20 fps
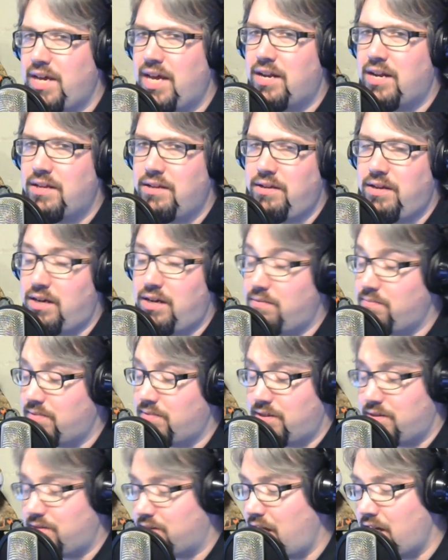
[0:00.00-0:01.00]
We got a, a,
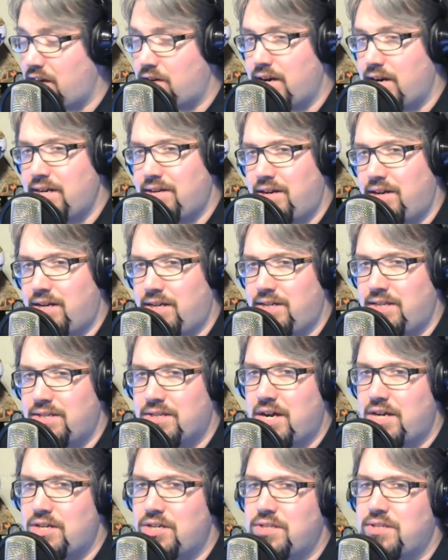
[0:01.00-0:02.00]
a lot of great uh,
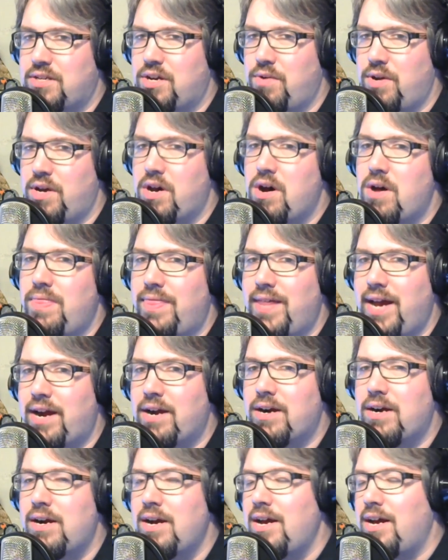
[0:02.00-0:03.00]
discussions going on
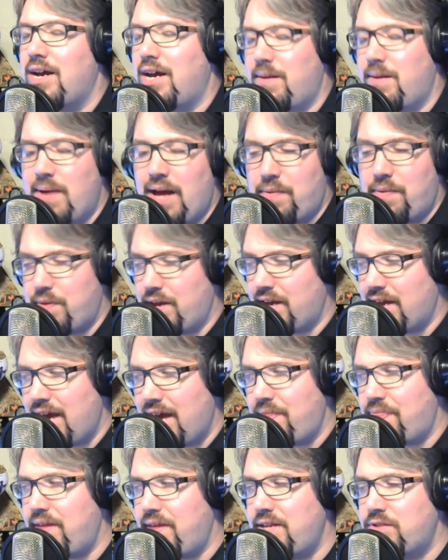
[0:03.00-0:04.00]
there about,
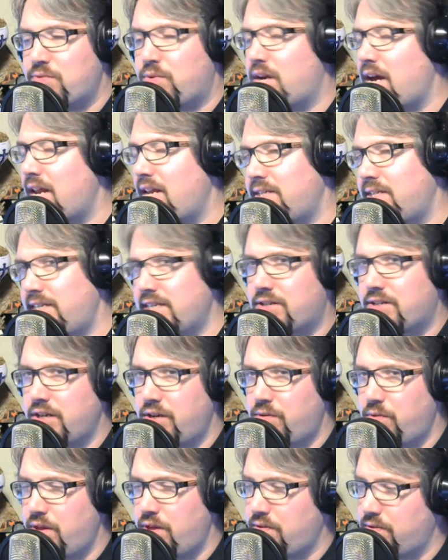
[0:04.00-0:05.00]
again, things we're kind of
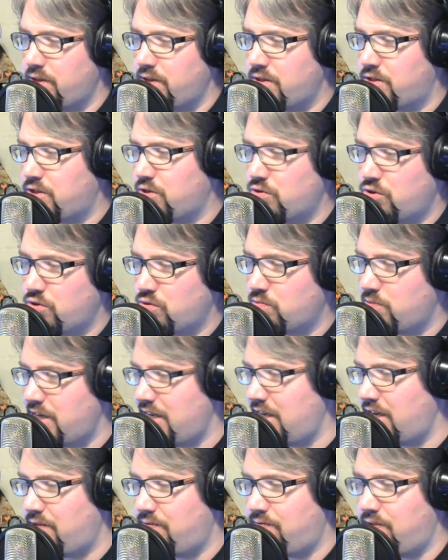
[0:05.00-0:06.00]
tinkering with in the social
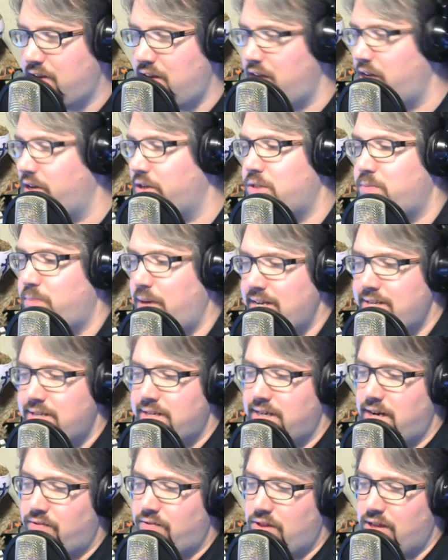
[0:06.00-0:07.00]
media video
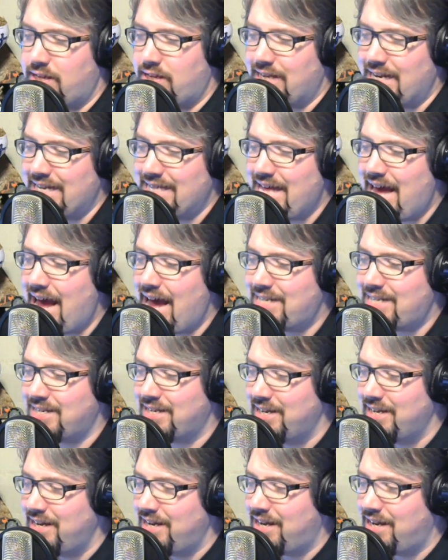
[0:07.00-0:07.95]
space and everything like that.